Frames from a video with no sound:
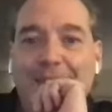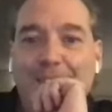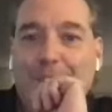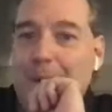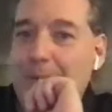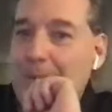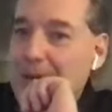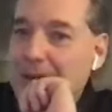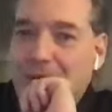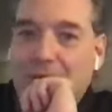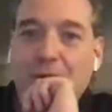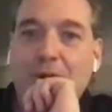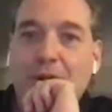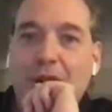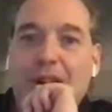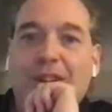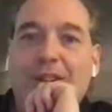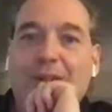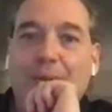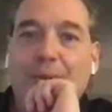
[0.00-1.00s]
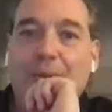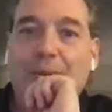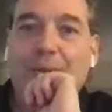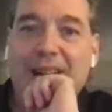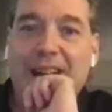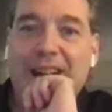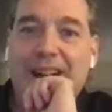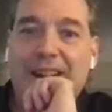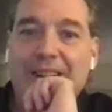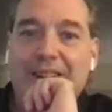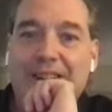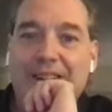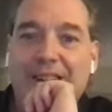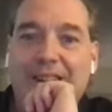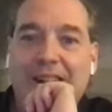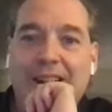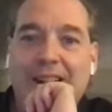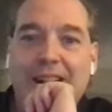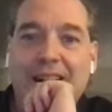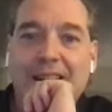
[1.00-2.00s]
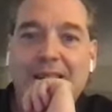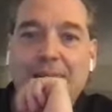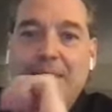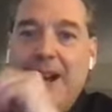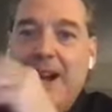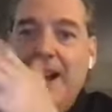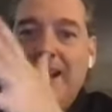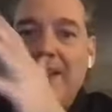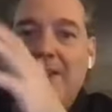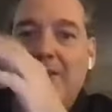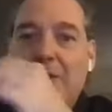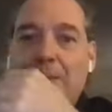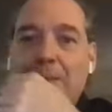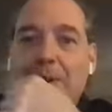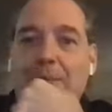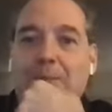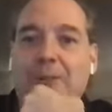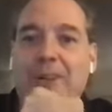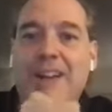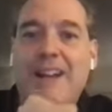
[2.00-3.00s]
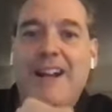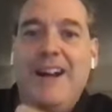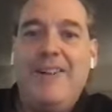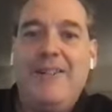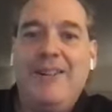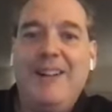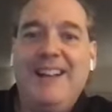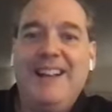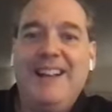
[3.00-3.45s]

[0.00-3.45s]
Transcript: Probably you're too young to remember eHow. You're a young, handsome guy. You don't remember eHow.